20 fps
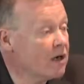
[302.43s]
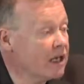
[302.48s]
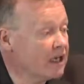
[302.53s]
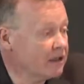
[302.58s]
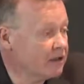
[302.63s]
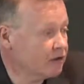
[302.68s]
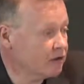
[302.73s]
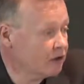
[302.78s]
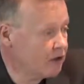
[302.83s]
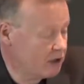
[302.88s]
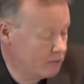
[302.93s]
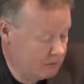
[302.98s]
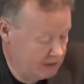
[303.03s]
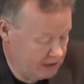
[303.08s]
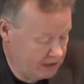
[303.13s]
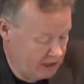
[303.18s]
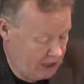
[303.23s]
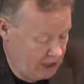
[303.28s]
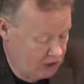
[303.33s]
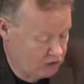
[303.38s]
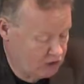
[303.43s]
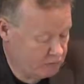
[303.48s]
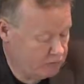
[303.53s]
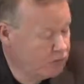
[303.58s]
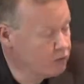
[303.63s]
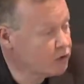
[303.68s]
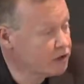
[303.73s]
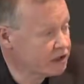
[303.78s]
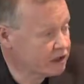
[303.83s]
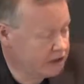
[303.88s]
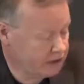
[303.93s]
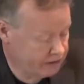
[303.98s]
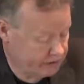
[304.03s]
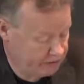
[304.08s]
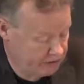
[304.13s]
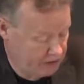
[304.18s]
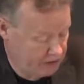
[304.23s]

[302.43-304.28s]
editor application Muscat,